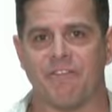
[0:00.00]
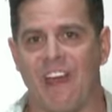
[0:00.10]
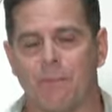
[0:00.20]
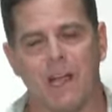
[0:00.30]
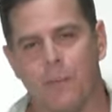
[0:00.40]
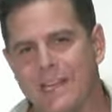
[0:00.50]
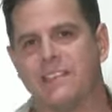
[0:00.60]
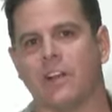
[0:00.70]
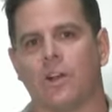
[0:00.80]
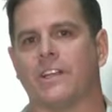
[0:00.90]
a family, and we
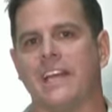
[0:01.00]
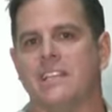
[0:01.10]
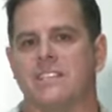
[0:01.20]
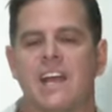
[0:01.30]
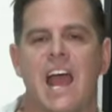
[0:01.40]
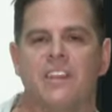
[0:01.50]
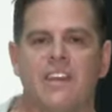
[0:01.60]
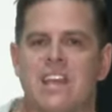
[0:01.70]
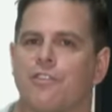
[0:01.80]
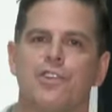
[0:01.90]
didn't tell our kids, and
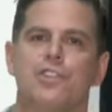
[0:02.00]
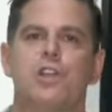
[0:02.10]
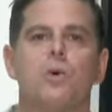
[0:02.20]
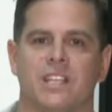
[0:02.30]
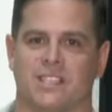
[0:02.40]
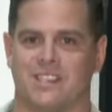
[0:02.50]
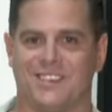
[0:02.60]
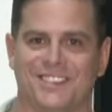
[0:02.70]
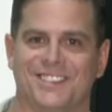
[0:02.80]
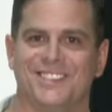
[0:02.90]
they never noticed.